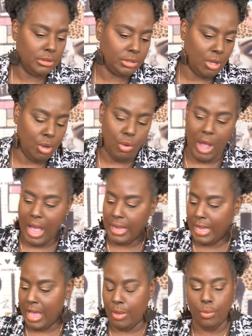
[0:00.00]
So I
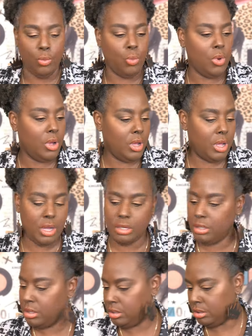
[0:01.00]
got
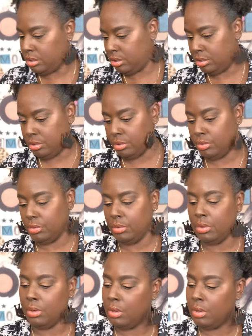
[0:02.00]
one, two,